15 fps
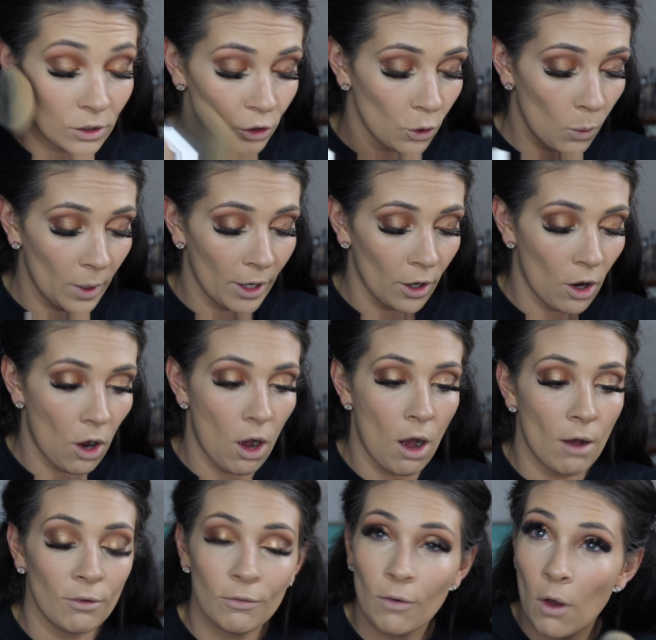to wear
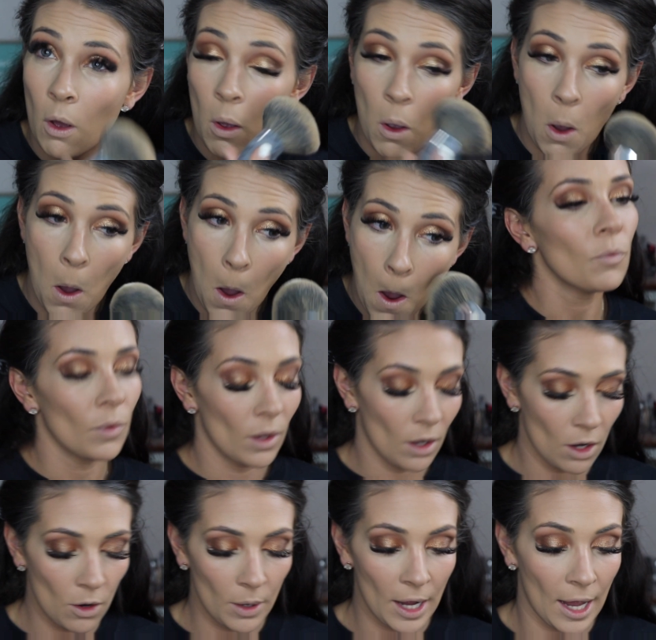off.
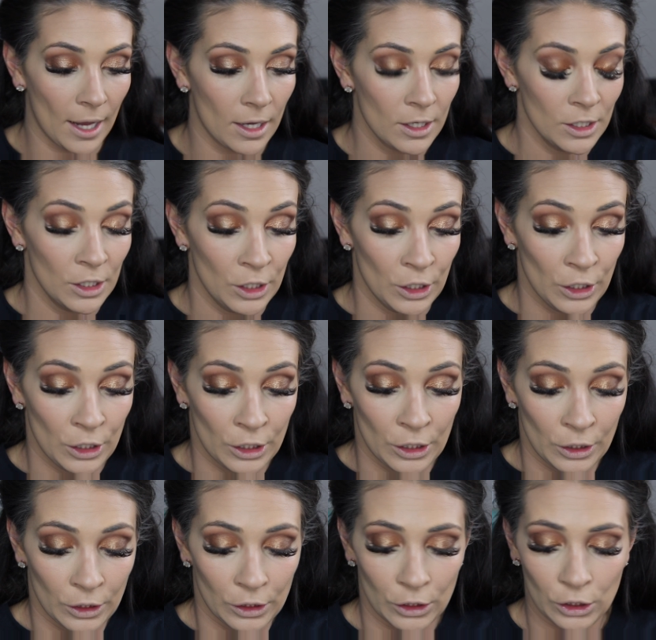Okay,
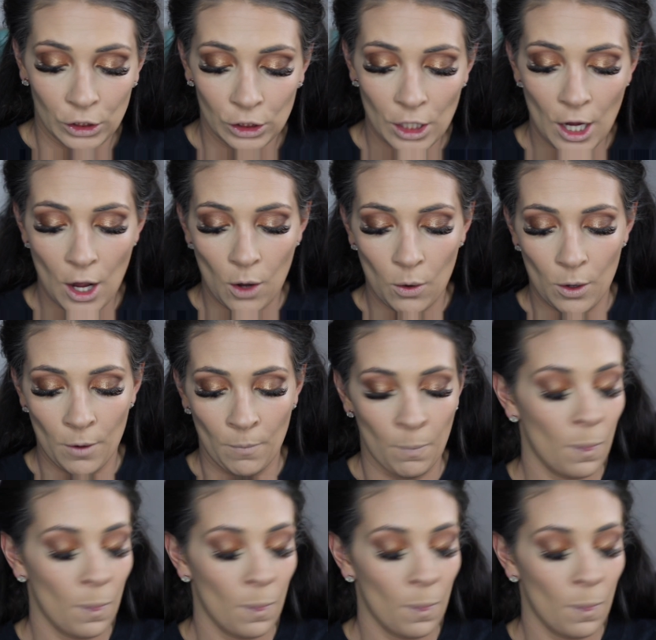so